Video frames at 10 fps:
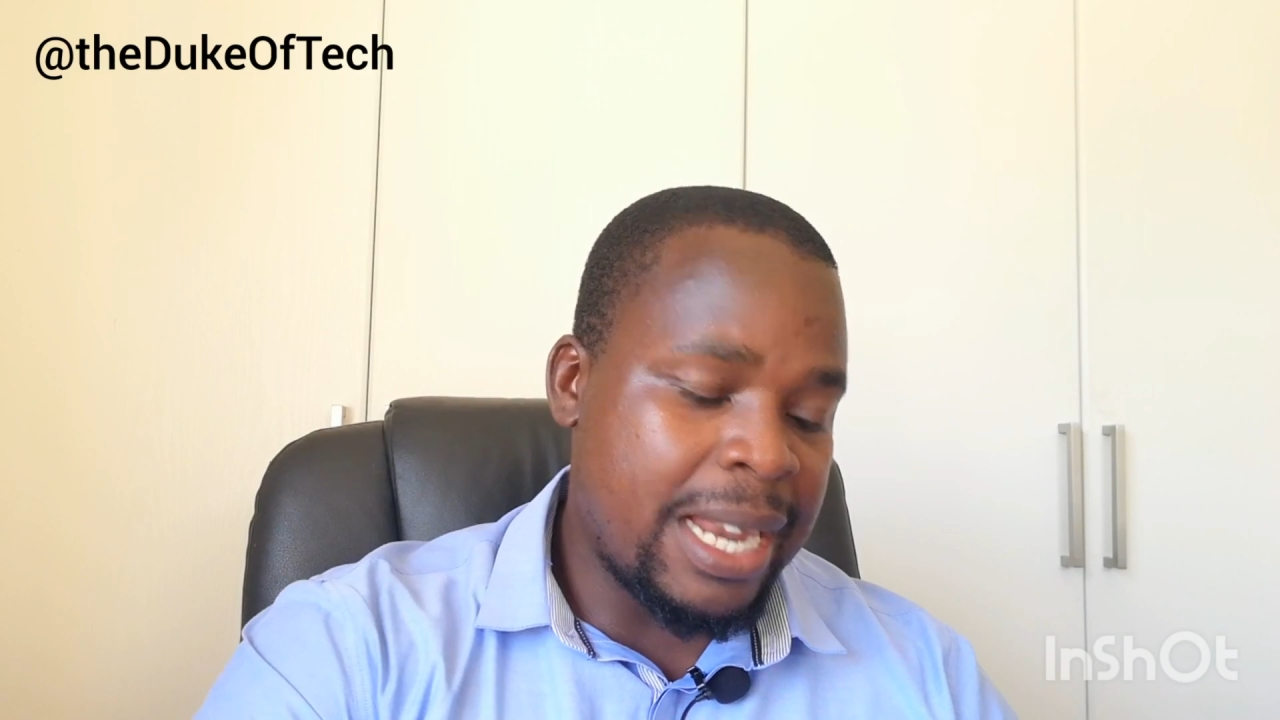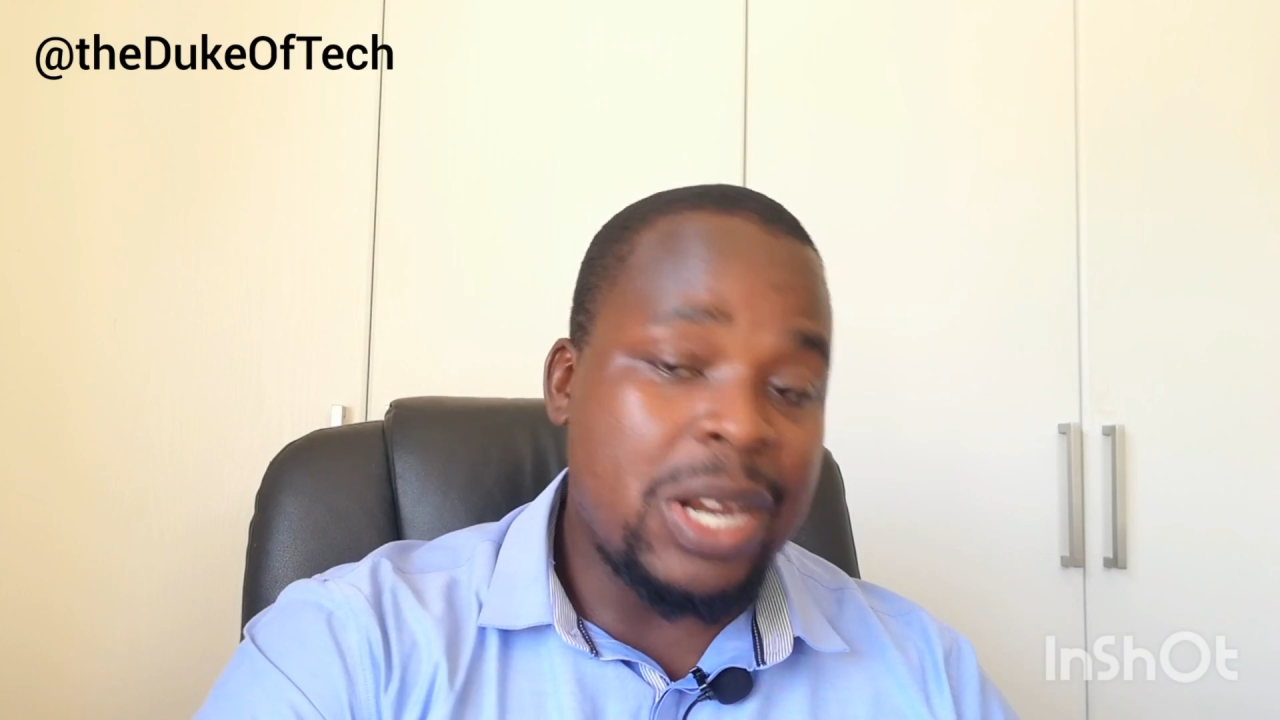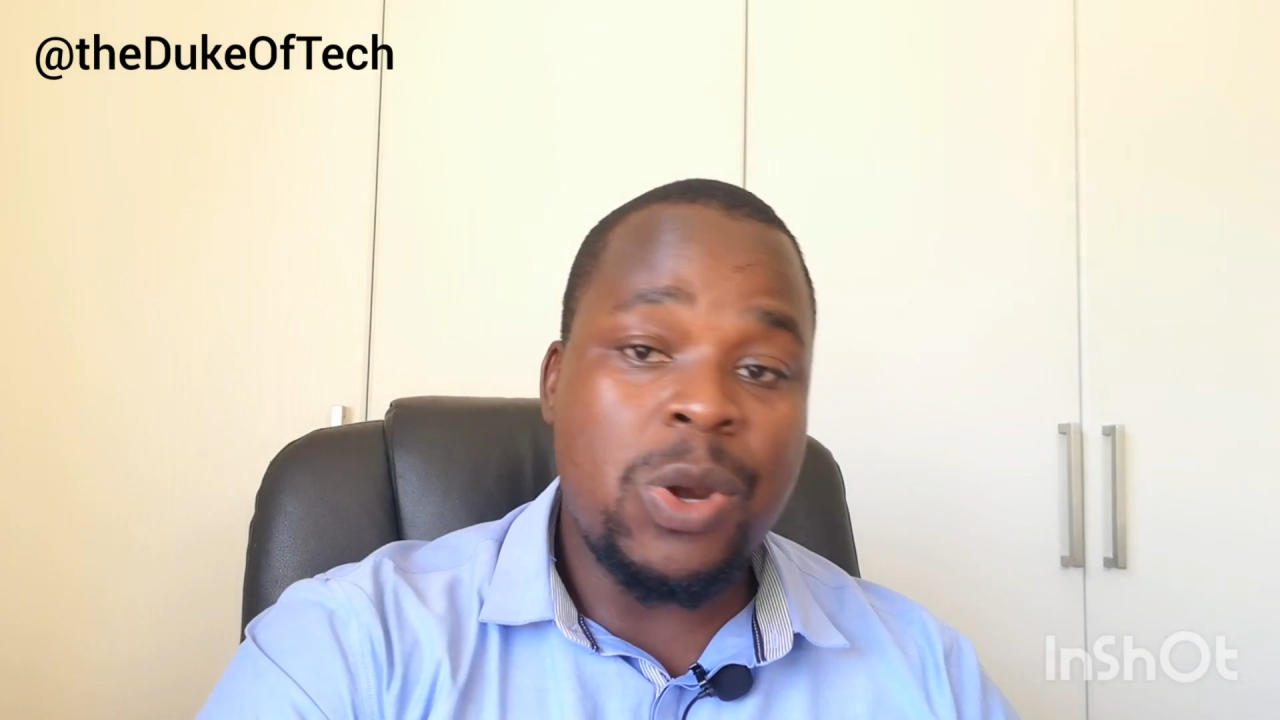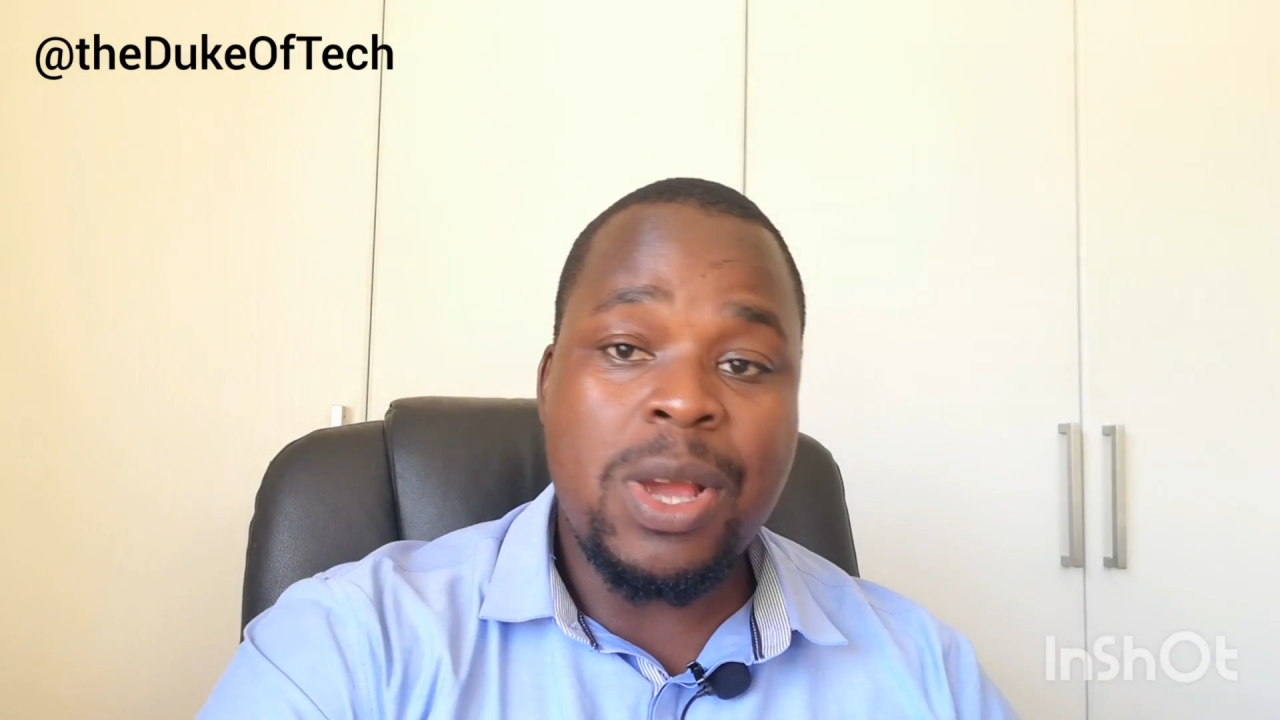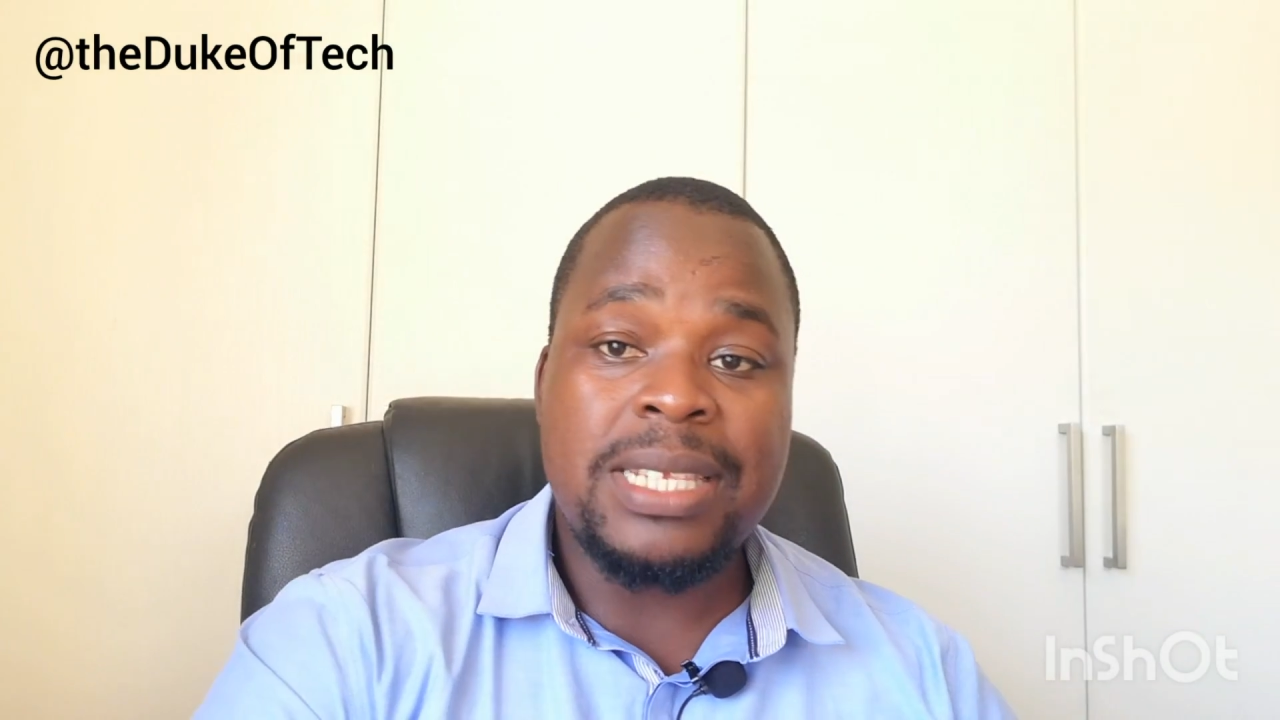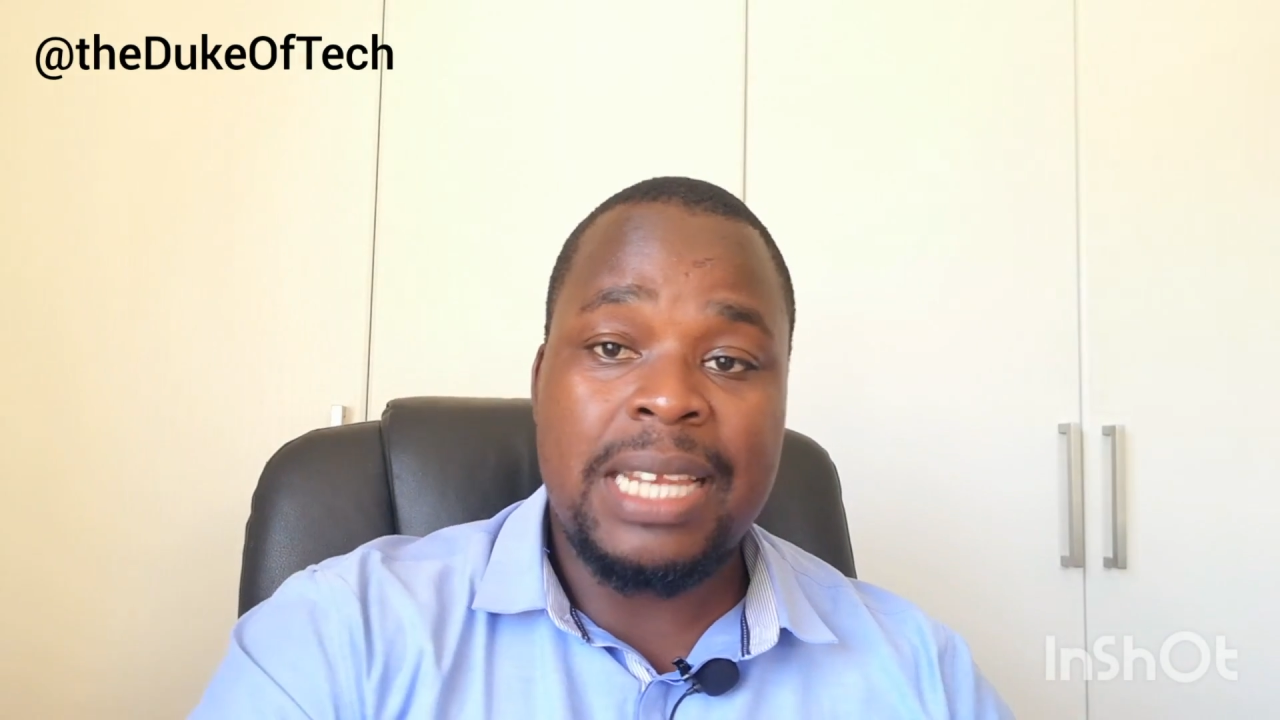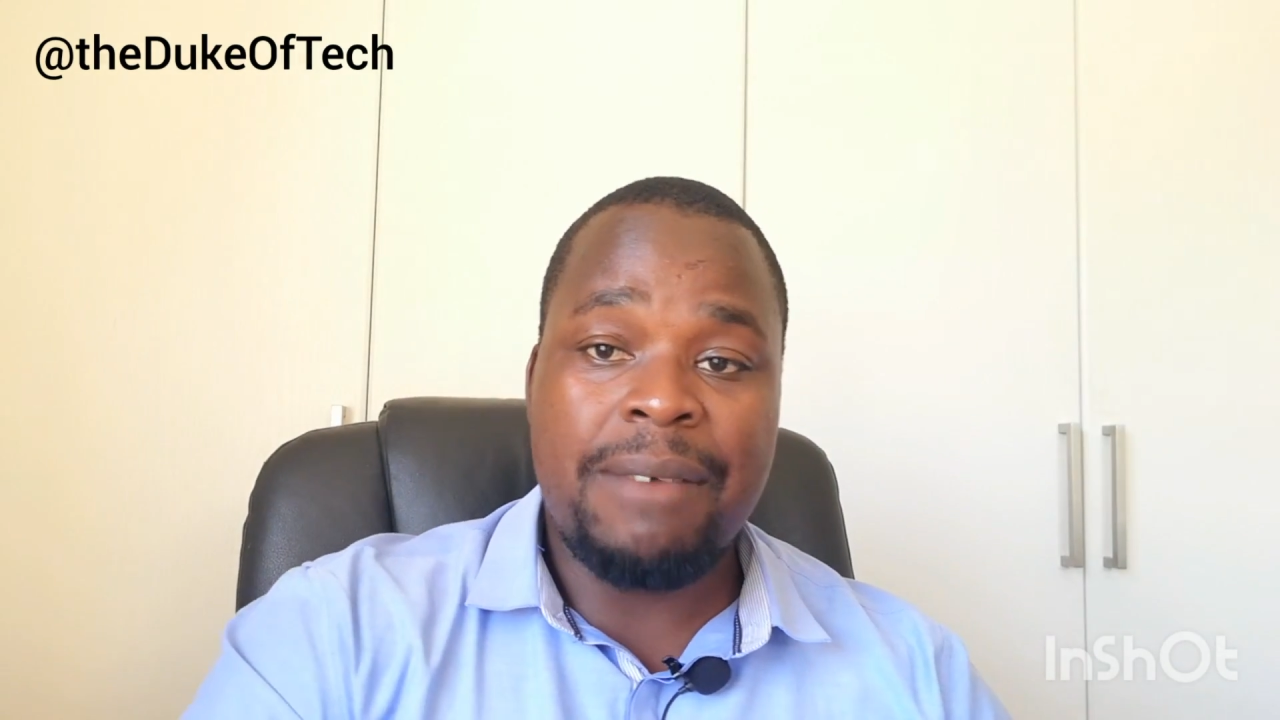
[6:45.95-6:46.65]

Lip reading: noise